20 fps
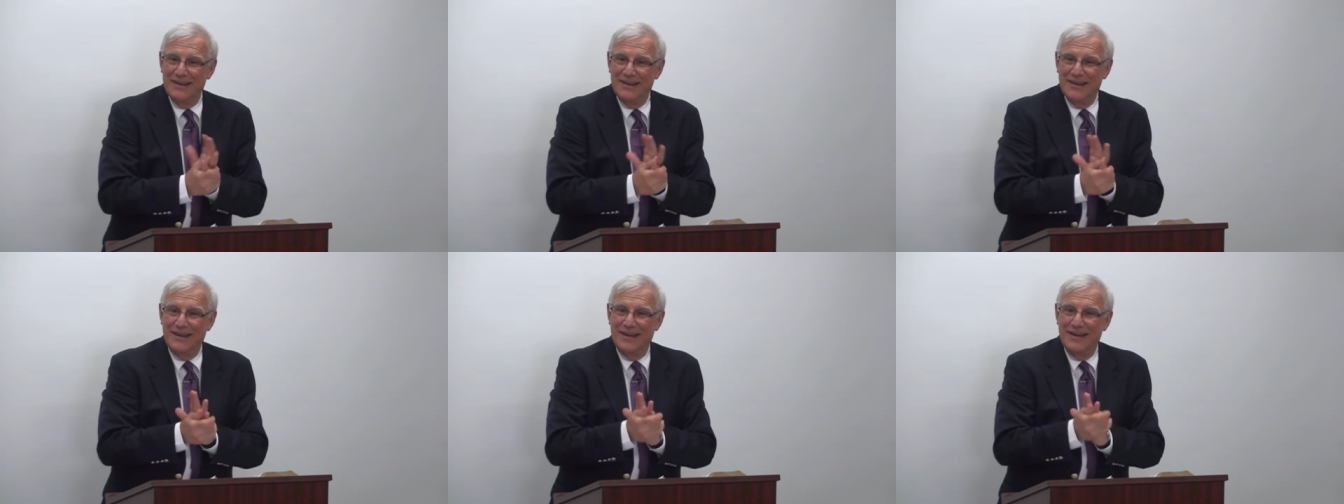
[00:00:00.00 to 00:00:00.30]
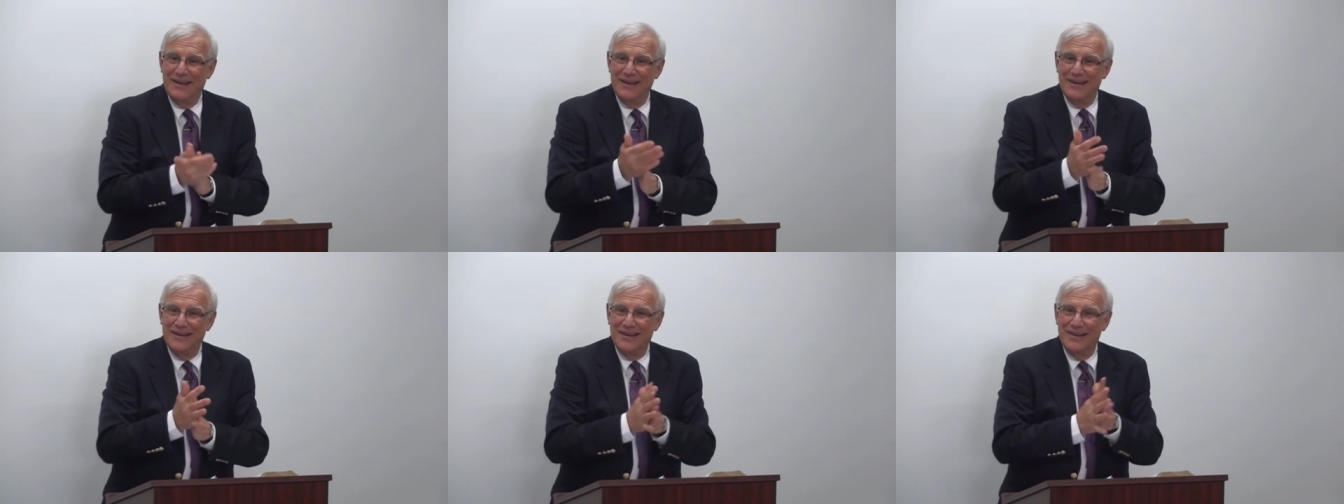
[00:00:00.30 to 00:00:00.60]

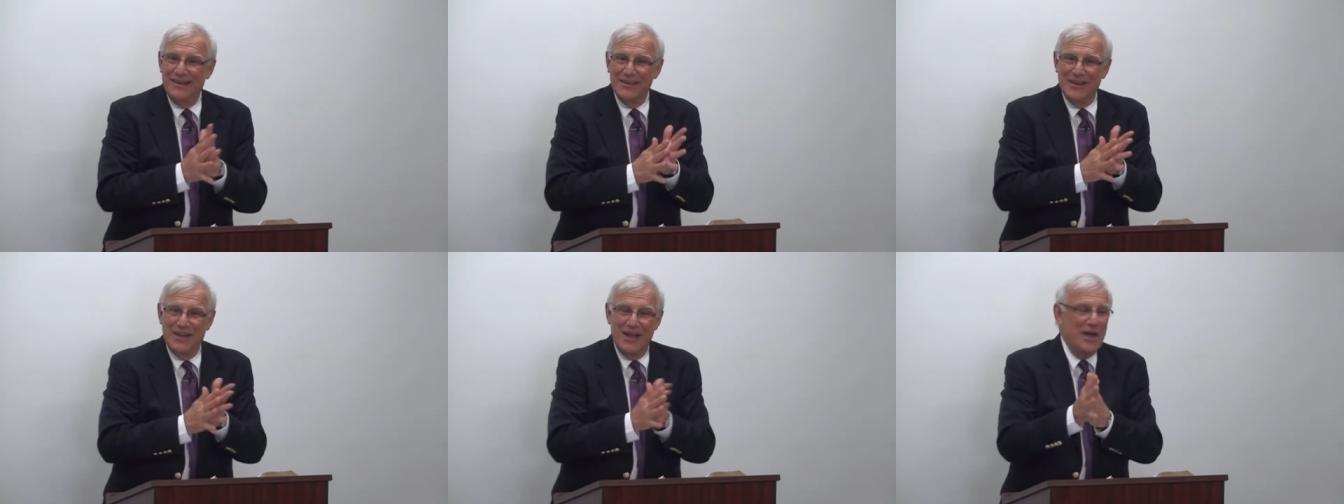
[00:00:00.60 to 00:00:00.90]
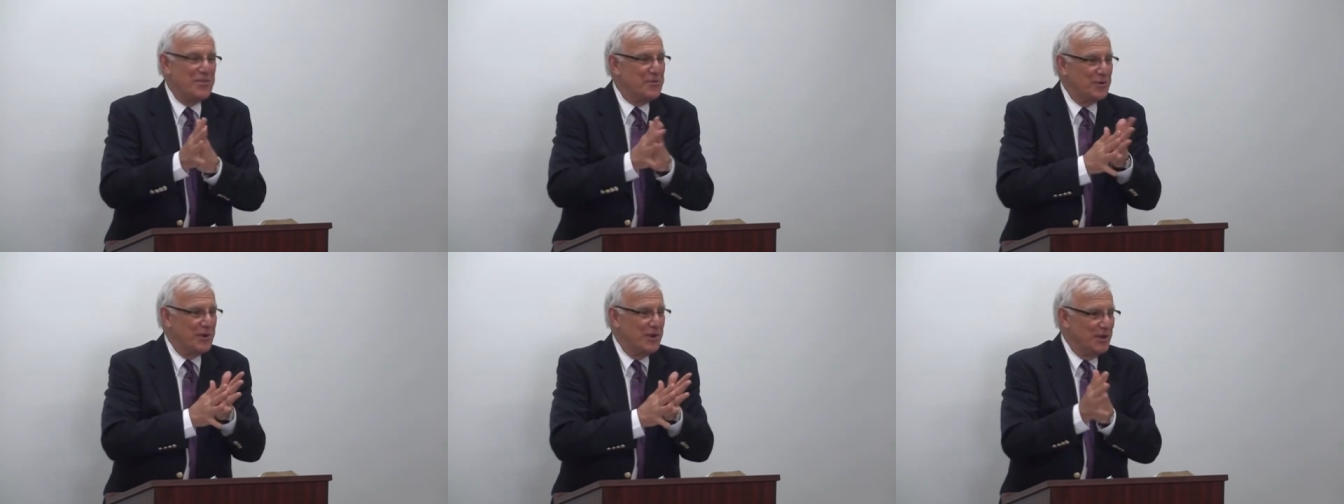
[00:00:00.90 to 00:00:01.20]
uh,
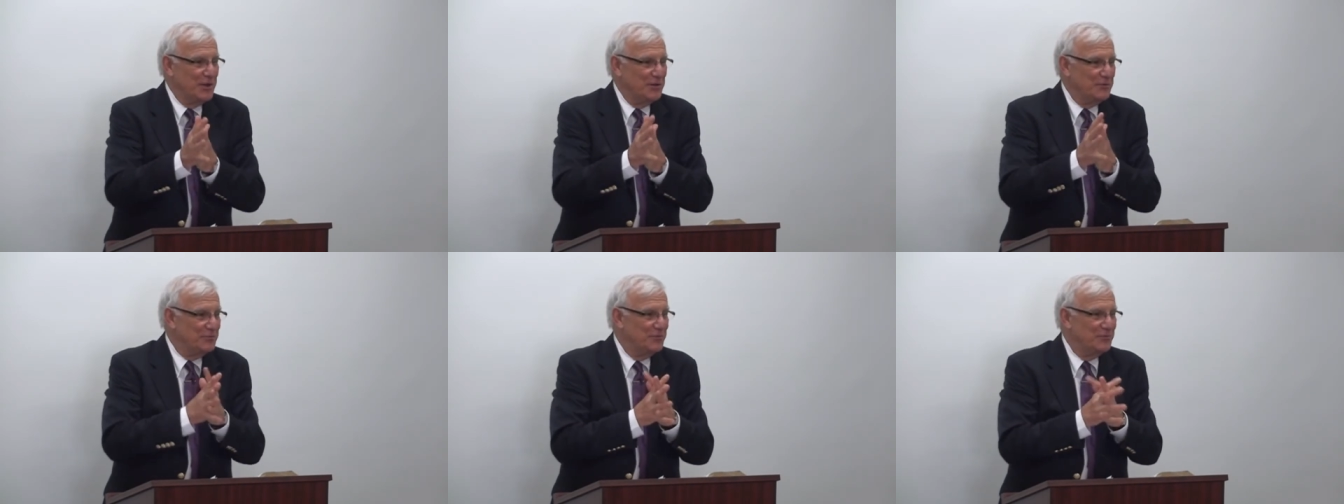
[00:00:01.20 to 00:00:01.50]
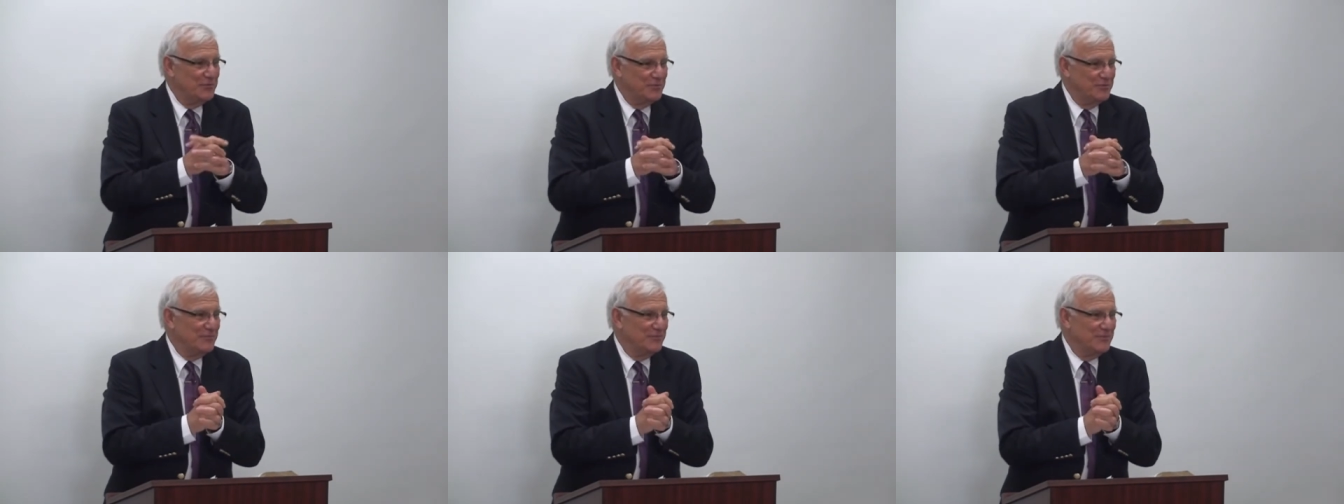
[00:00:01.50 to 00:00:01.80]
gathering of
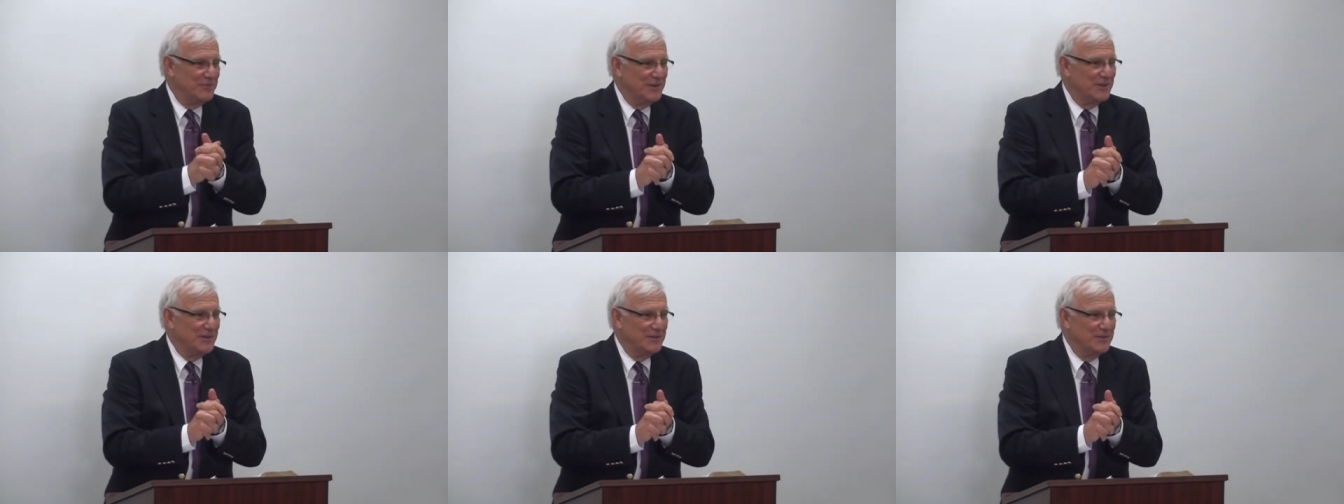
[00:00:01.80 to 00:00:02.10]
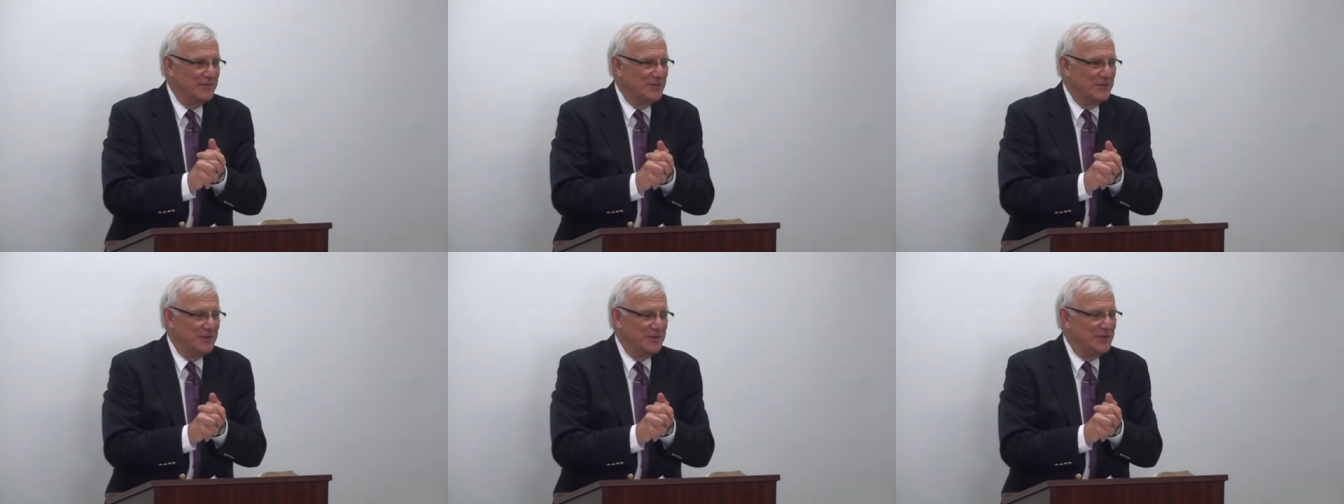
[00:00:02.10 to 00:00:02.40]

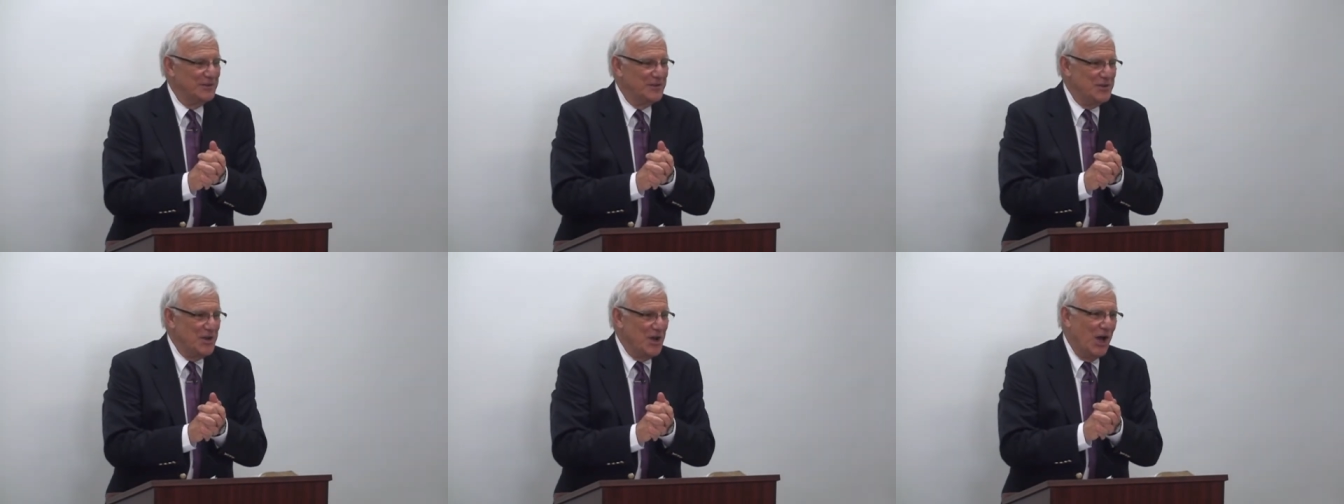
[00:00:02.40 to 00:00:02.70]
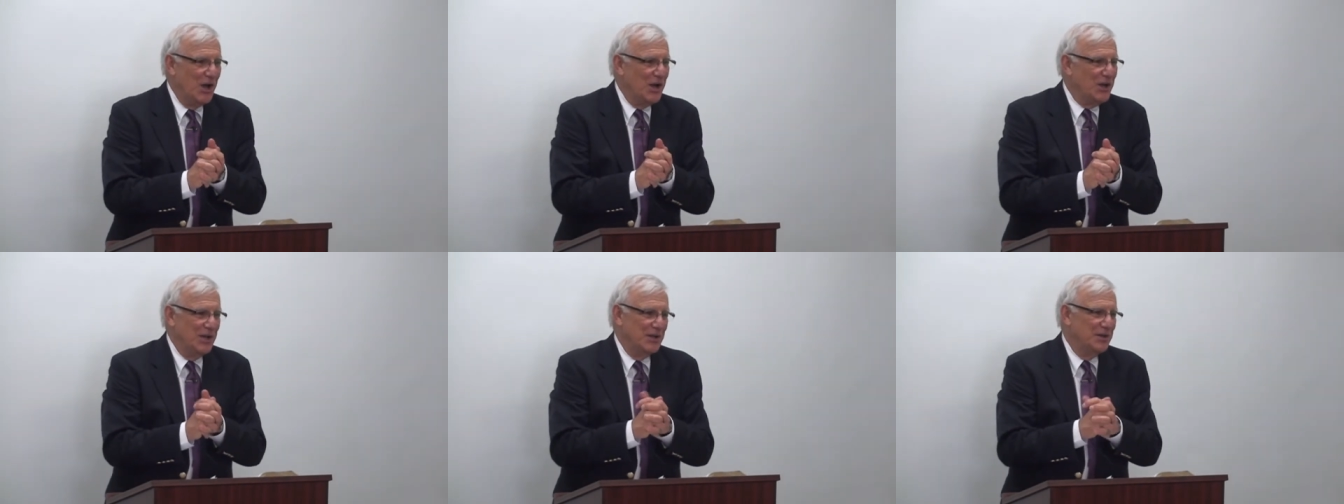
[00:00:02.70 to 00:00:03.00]

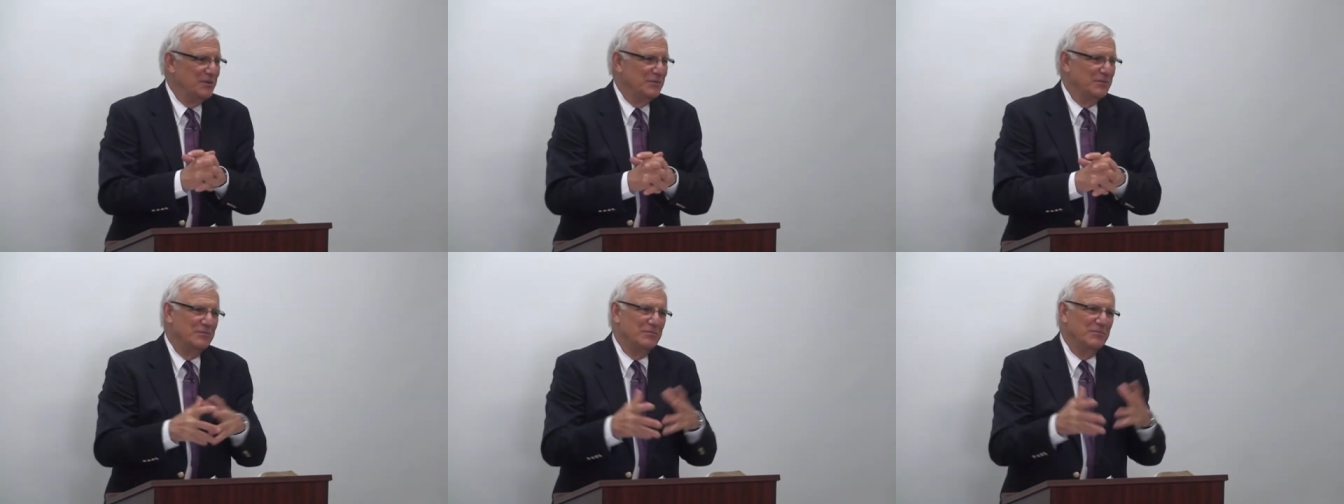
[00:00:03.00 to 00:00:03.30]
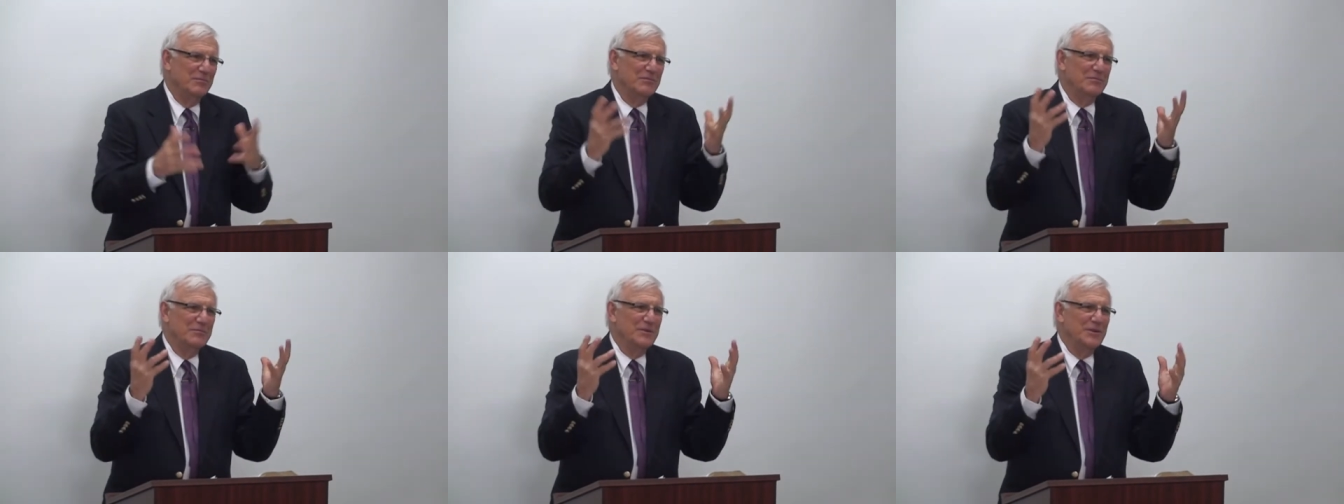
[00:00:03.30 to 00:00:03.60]
young and